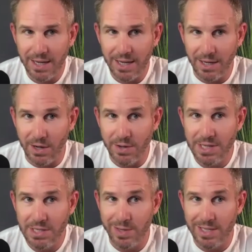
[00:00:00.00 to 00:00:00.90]
you know I
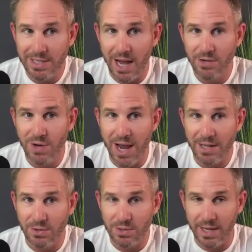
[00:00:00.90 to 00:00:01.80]
think too many of these
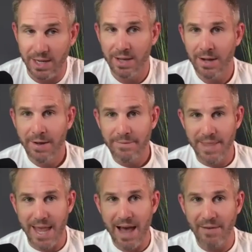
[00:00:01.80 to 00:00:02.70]
contractors like
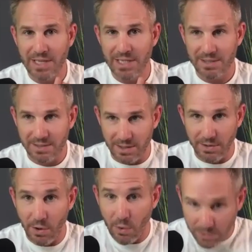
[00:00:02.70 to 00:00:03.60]
they have these you know
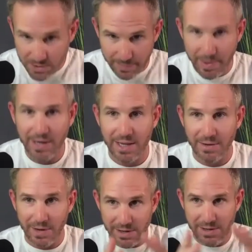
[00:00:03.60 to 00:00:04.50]
the holes in the
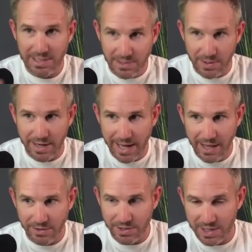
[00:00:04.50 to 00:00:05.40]
bucket, right? You guys know that
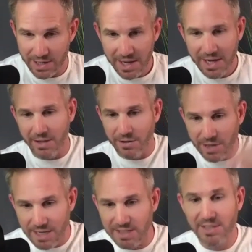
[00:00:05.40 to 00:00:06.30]
analogy, and they're
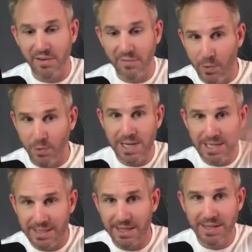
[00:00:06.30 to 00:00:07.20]
trying to stuff more
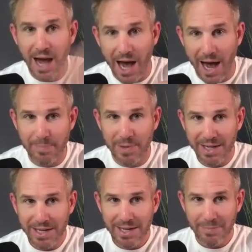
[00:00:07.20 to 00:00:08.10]
leads in the top,
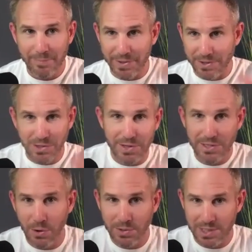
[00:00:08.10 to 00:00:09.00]
but there's all these
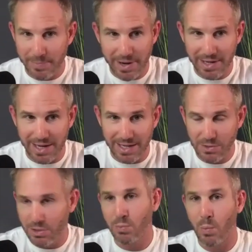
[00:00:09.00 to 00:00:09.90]
holes in the bucket, so
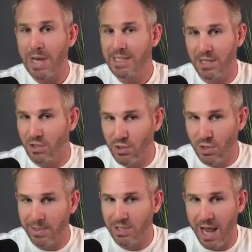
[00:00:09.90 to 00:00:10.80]
they're just wasting so
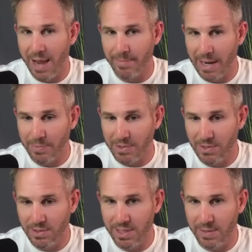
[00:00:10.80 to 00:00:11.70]
much time and
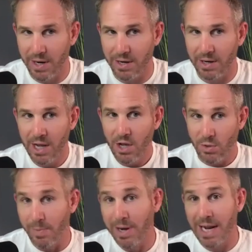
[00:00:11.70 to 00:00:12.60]
opportunity where
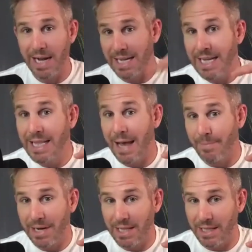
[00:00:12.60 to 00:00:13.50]
you might not need that
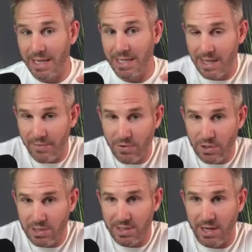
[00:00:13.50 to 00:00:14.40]
many leads if you
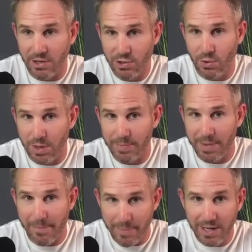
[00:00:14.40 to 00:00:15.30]
just like shore up
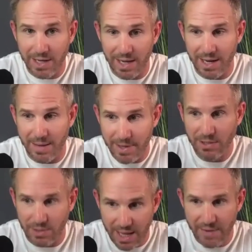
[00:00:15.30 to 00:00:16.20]
that bucket and make
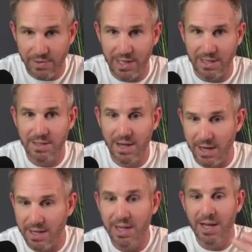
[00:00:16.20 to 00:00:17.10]
sure that everything's
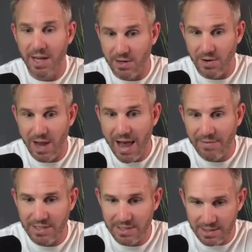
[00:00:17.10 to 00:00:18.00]
tight and you have
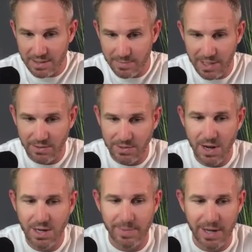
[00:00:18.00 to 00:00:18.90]
these systems like you're
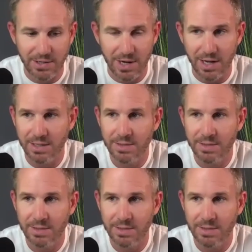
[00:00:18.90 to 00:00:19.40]
talking about, John.